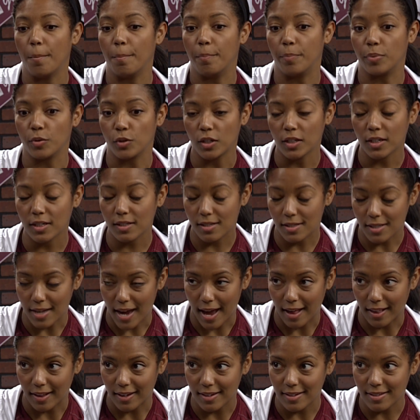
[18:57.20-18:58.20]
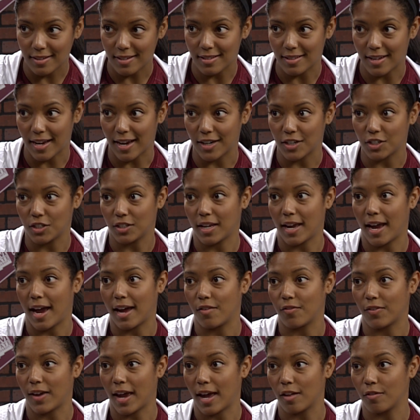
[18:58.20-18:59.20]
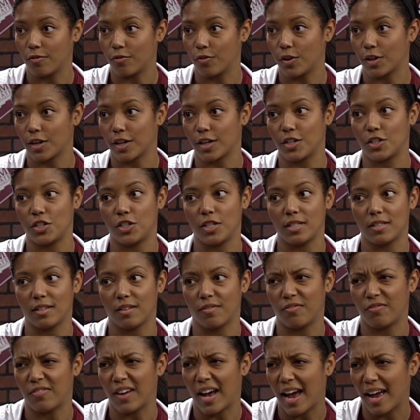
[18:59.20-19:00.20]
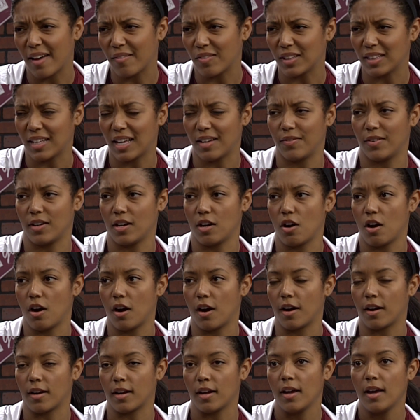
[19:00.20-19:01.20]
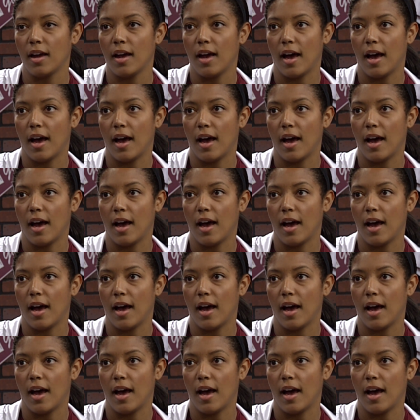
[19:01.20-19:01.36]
Brooke Salas is actually out of California. She's a 5'11 guard.